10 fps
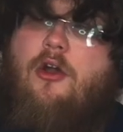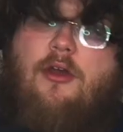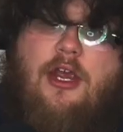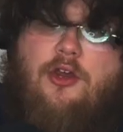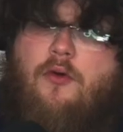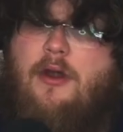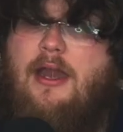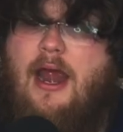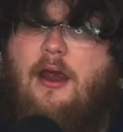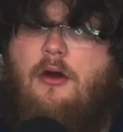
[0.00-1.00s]
okay, you're
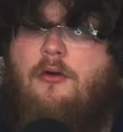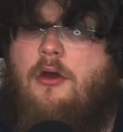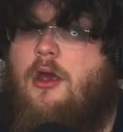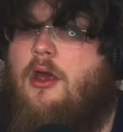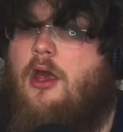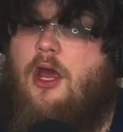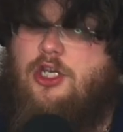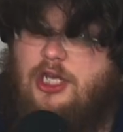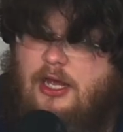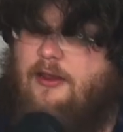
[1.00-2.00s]
now
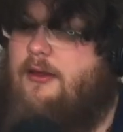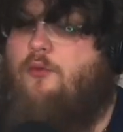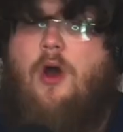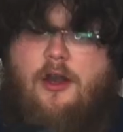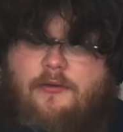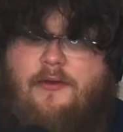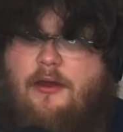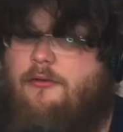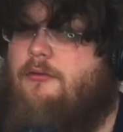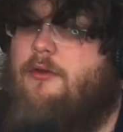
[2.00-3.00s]
a chocolate water
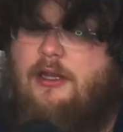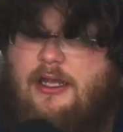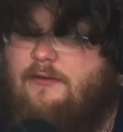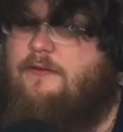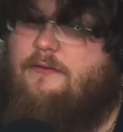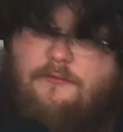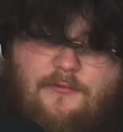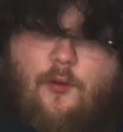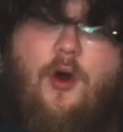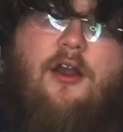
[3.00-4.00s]
fountain, and that's
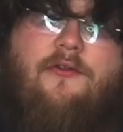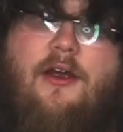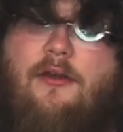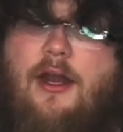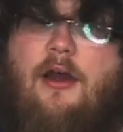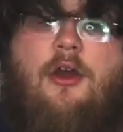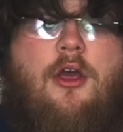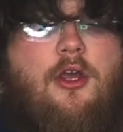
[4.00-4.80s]
a water fountain now.